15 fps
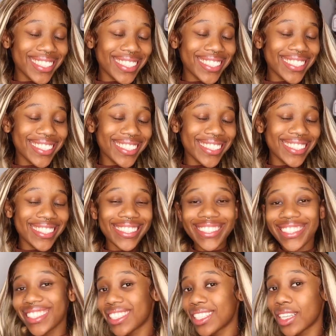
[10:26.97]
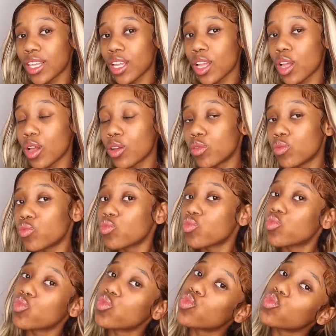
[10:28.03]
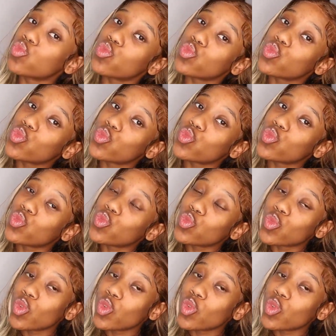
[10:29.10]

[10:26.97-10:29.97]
(no one is talking)